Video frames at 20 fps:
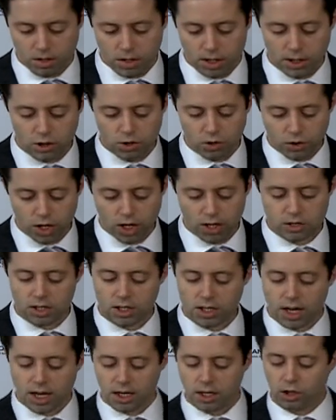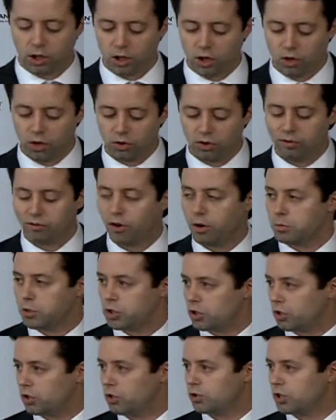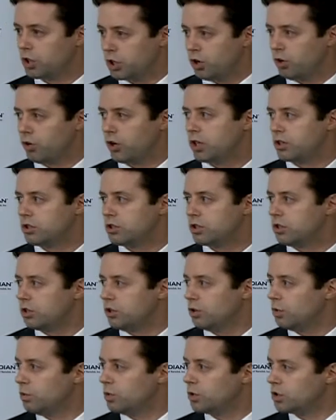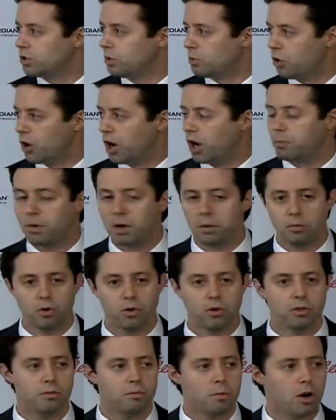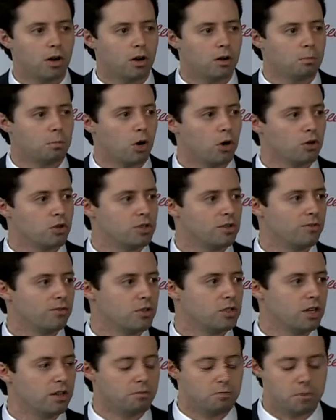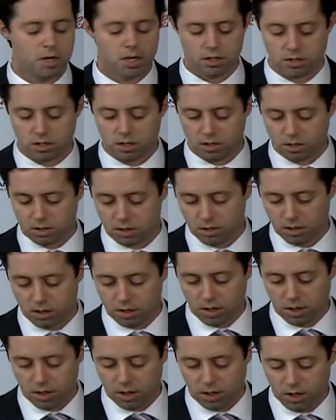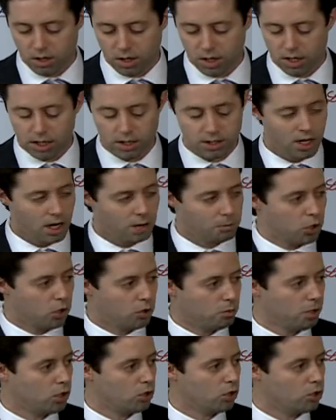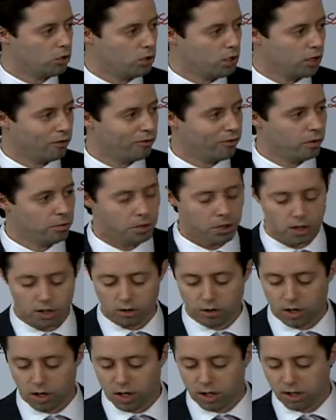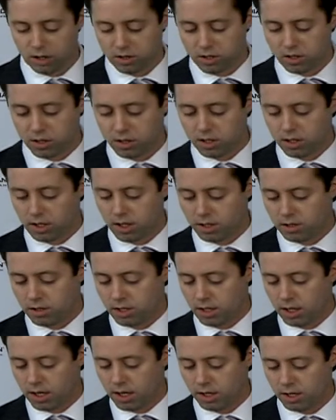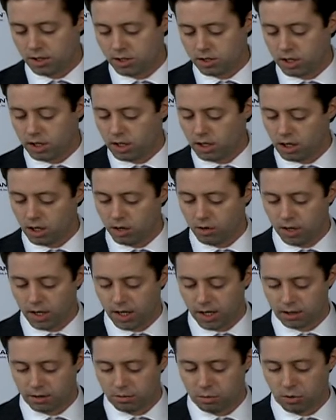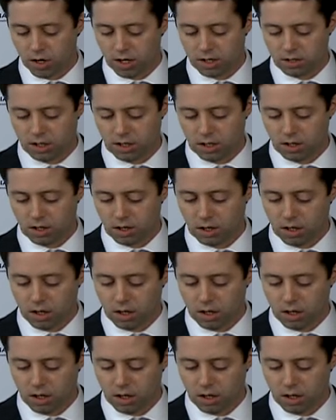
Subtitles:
In 2009 alone, the Pharmaceutical Security Institute, which is a proud member of the Partnership for Safe Medicines, and Tom Kubik, who you'll hear from later on as the CEO and active president,